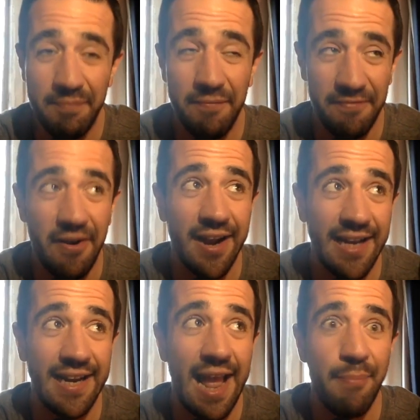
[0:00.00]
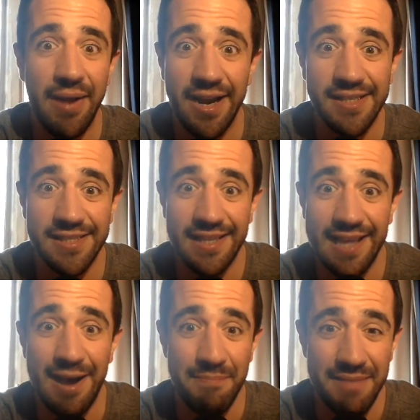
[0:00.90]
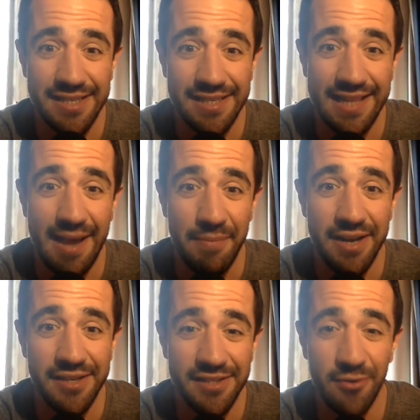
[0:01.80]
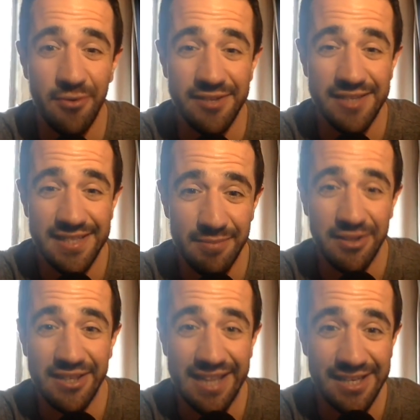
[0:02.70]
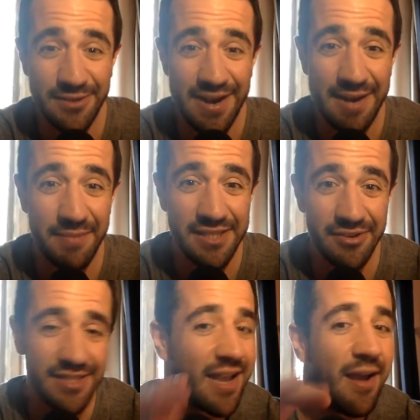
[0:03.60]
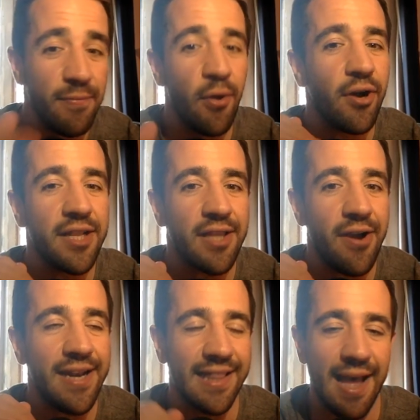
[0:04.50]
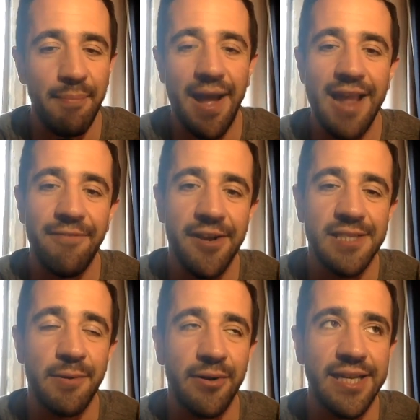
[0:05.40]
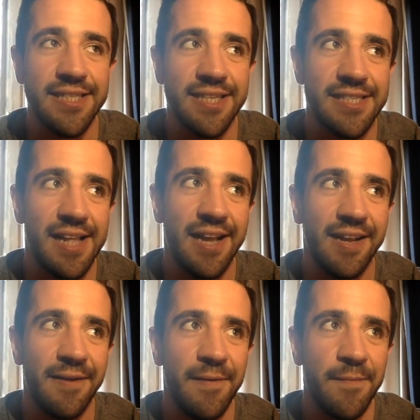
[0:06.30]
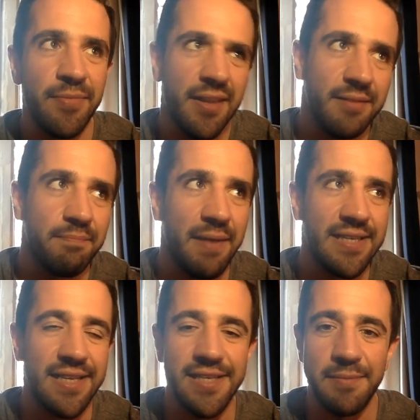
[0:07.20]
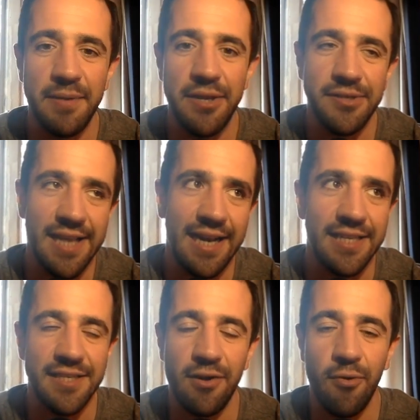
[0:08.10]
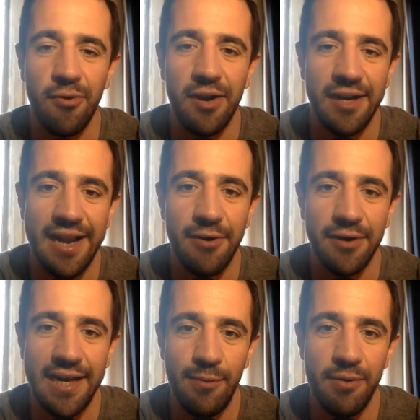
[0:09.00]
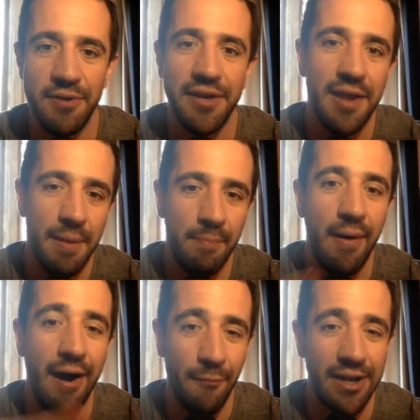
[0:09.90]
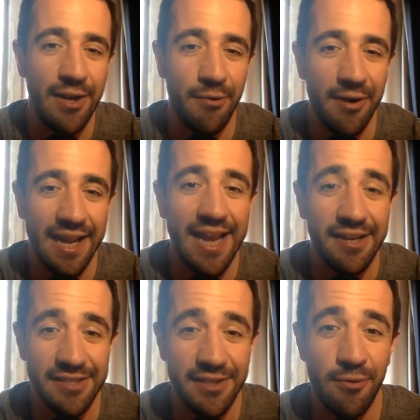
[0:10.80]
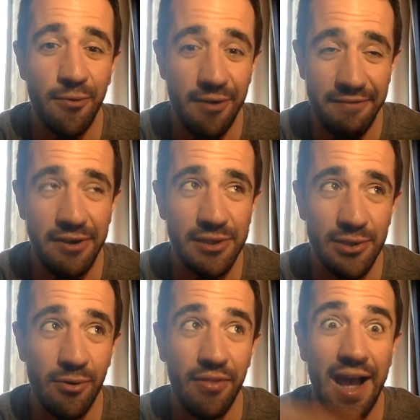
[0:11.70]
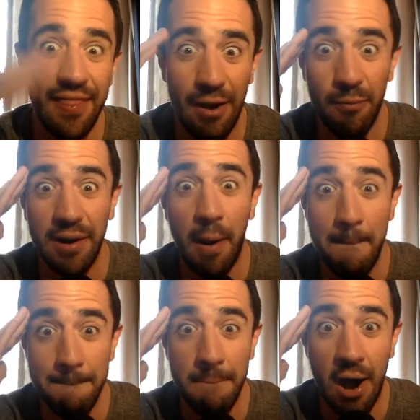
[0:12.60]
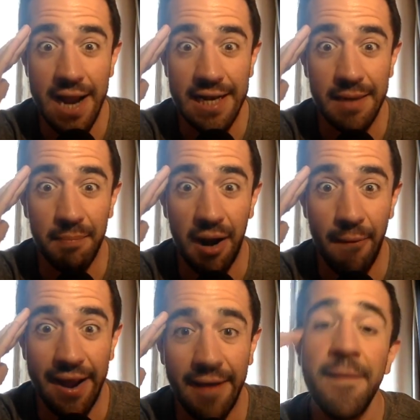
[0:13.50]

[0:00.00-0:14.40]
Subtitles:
fucking epic to see that. Imagine that, being at school and seeing someone do that to your headmistress. Not condoning that behaviour, to be honest, because like basically it's abuse and it's an elderly woman. But when you were a kid at school, if you saw that would be like mind blowing.